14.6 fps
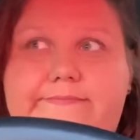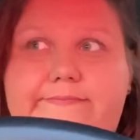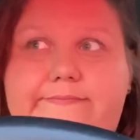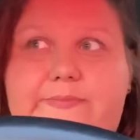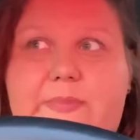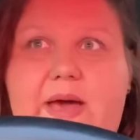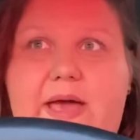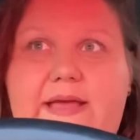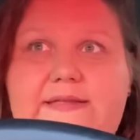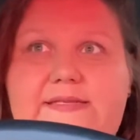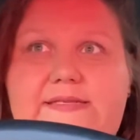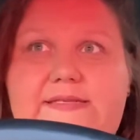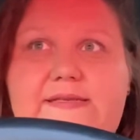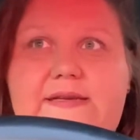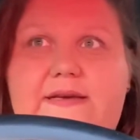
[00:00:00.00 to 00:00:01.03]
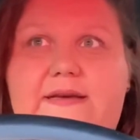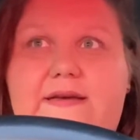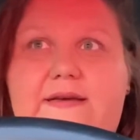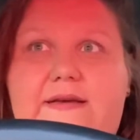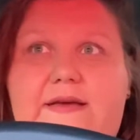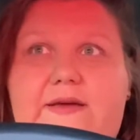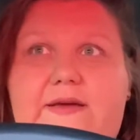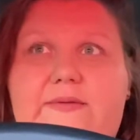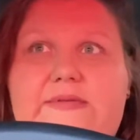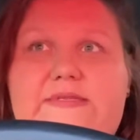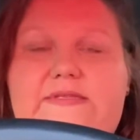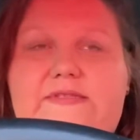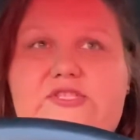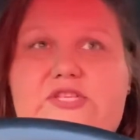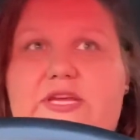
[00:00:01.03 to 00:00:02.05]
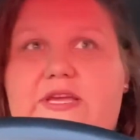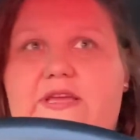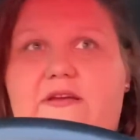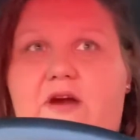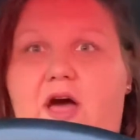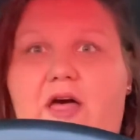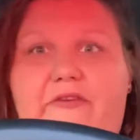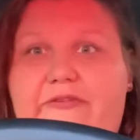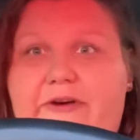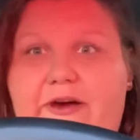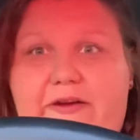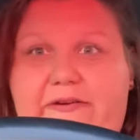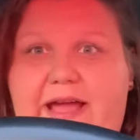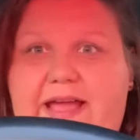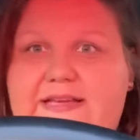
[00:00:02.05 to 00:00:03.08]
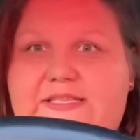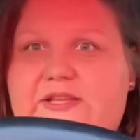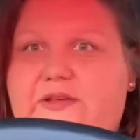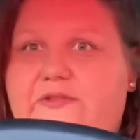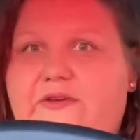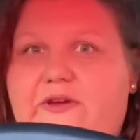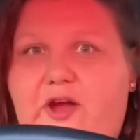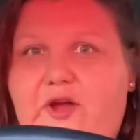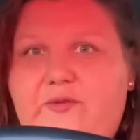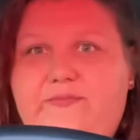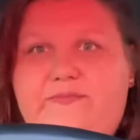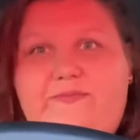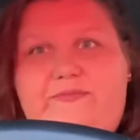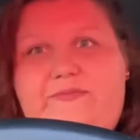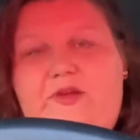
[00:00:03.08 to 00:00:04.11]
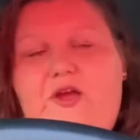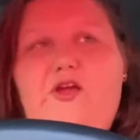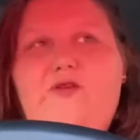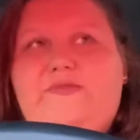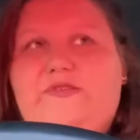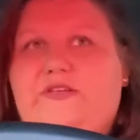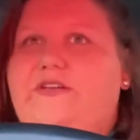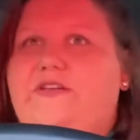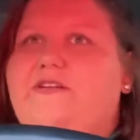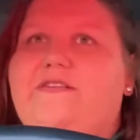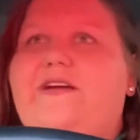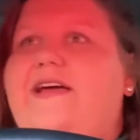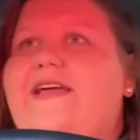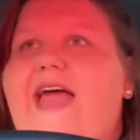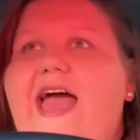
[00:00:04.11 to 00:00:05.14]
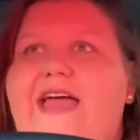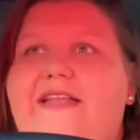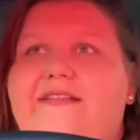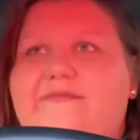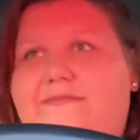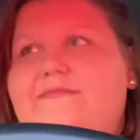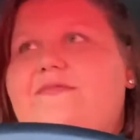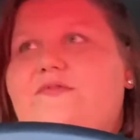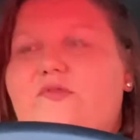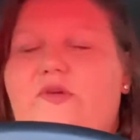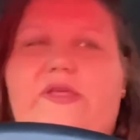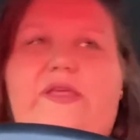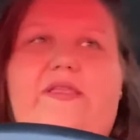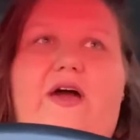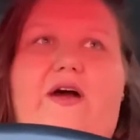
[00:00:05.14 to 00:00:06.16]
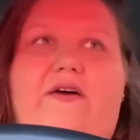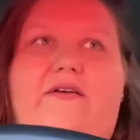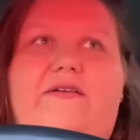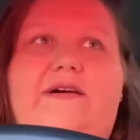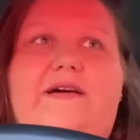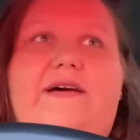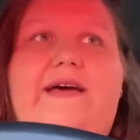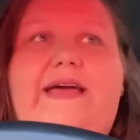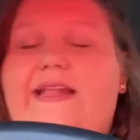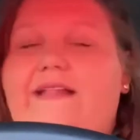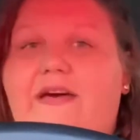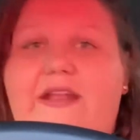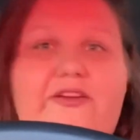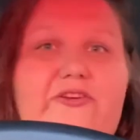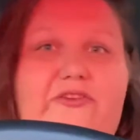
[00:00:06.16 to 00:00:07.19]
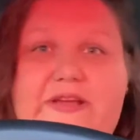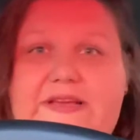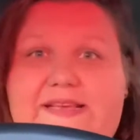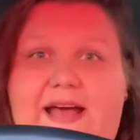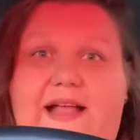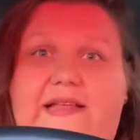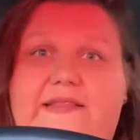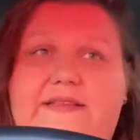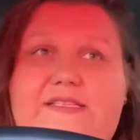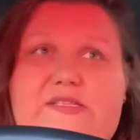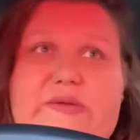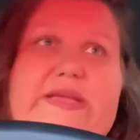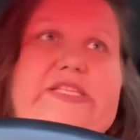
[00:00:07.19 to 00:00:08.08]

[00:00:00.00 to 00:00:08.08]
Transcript: But it was chicken cauliflower rice, so the carbs are, again, really low. Ate a lot of Greek salad this week